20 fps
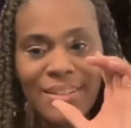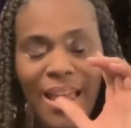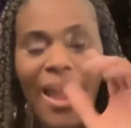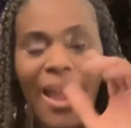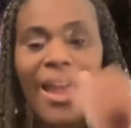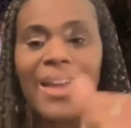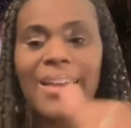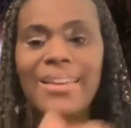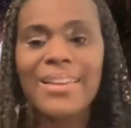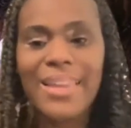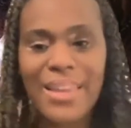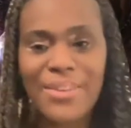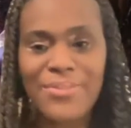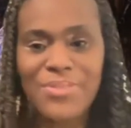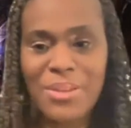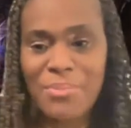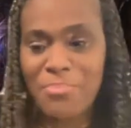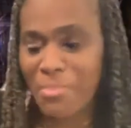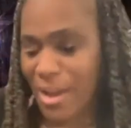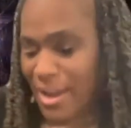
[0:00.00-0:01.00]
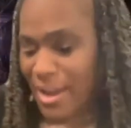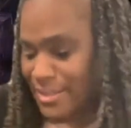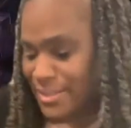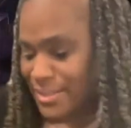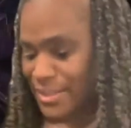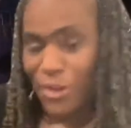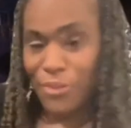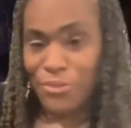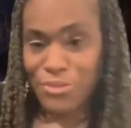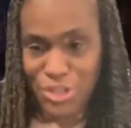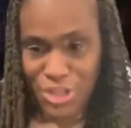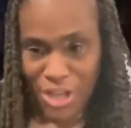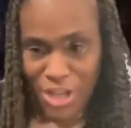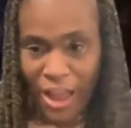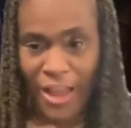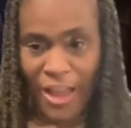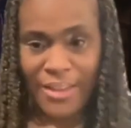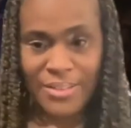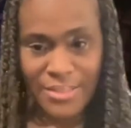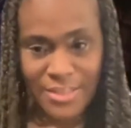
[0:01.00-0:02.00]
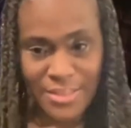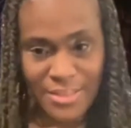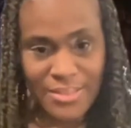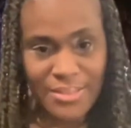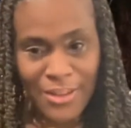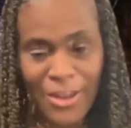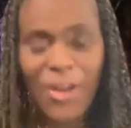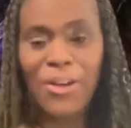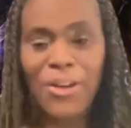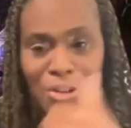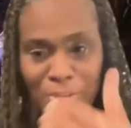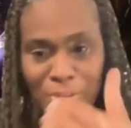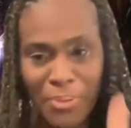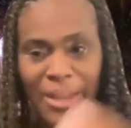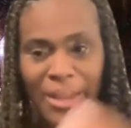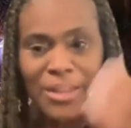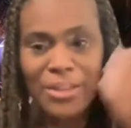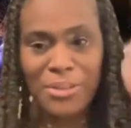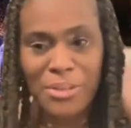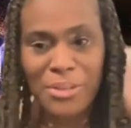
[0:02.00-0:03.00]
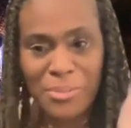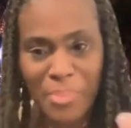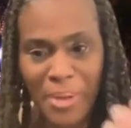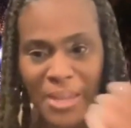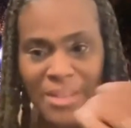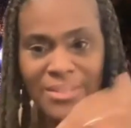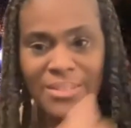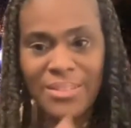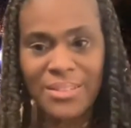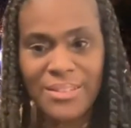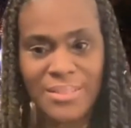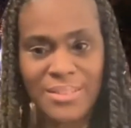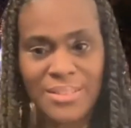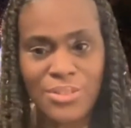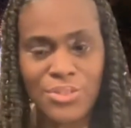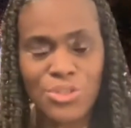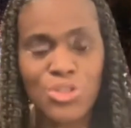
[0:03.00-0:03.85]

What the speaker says: and giving myself shots on a regular basis